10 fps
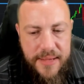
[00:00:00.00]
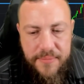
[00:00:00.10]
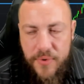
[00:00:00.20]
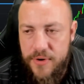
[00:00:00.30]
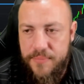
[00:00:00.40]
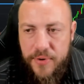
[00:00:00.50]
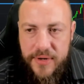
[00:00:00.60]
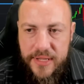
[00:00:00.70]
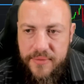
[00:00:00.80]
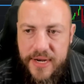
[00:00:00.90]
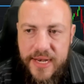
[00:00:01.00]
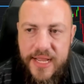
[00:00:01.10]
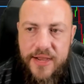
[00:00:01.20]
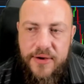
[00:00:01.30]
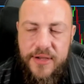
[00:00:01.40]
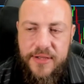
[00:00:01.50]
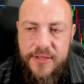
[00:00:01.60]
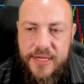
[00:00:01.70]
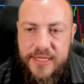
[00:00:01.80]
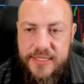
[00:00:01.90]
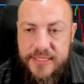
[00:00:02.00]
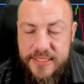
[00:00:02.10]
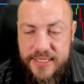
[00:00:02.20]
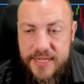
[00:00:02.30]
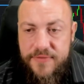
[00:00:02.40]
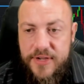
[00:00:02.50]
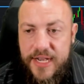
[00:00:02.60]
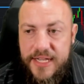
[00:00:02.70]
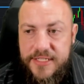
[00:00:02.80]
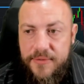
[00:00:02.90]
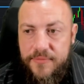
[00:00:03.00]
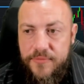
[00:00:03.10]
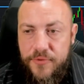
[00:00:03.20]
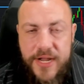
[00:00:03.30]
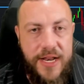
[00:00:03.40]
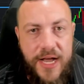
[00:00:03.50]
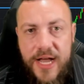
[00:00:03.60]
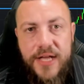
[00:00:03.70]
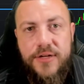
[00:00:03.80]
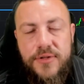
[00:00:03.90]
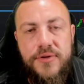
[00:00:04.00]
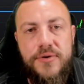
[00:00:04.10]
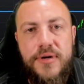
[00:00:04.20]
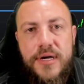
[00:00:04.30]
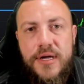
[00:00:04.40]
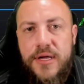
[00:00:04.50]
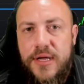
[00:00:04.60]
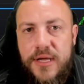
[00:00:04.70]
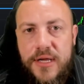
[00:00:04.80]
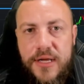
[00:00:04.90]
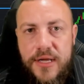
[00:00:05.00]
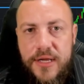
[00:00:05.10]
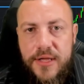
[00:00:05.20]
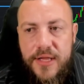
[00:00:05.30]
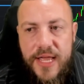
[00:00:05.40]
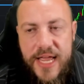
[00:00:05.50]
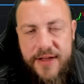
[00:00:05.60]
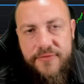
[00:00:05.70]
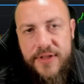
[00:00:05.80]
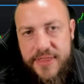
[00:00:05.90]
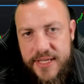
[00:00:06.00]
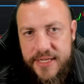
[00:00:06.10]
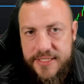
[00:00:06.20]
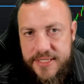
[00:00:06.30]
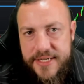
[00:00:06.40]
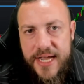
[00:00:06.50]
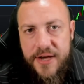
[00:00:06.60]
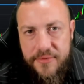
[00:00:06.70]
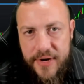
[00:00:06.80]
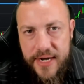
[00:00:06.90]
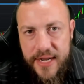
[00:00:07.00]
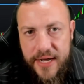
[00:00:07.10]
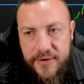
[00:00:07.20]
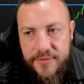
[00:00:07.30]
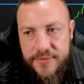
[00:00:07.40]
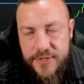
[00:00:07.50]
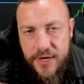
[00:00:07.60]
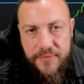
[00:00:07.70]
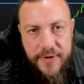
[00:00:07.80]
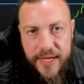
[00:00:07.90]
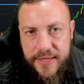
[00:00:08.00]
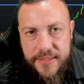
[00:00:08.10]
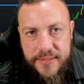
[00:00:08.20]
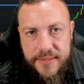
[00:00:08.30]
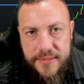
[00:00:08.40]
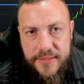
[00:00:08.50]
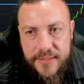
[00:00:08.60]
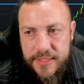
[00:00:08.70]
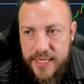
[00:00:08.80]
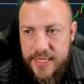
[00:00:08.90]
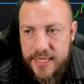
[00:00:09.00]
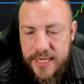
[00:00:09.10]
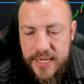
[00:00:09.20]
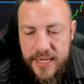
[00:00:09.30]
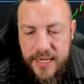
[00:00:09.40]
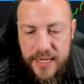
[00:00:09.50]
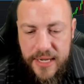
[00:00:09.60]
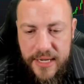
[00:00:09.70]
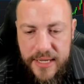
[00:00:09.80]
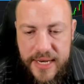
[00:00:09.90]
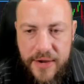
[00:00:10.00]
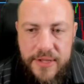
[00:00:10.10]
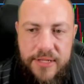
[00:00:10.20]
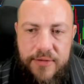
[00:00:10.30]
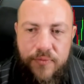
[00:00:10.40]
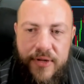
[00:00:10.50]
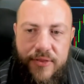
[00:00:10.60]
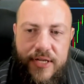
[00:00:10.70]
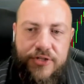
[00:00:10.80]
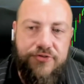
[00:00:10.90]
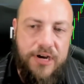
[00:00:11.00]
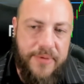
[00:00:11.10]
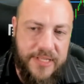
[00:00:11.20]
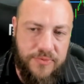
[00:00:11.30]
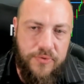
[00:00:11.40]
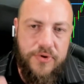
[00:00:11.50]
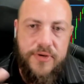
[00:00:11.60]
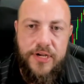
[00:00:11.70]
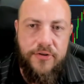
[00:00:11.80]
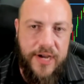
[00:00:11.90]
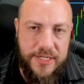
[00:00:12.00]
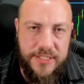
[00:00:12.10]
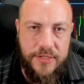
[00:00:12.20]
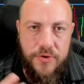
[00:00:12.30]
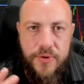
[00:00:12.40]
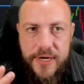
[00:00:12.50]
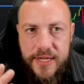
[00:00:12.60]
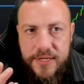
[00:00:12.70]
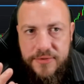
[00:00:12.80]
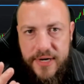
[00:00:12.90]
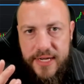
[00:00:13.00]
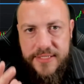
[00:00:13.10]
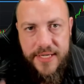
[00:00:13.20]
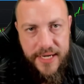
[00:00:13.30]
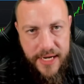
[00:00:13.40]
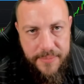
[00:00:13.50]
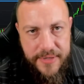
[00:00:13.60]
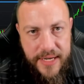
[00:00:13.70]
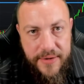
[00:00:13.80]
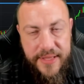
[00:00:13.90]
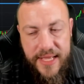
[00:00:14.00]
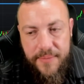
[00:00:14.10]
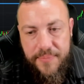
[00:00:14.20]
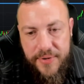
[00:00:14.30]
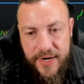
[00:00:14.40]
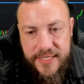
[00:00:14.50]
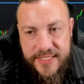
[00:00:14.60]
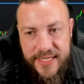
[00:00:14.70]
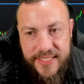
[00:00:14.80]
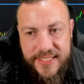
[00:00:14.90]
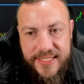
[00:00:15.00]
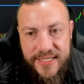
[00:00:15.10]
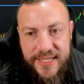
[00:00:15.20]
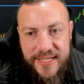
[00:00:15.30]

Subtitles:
More importantly right now, I can give you guys a red hot clue. Everything is down right now. It's all red. Okay? Now, when things drop like this, when we do get crashes, liquidity dries up. Now, in that process,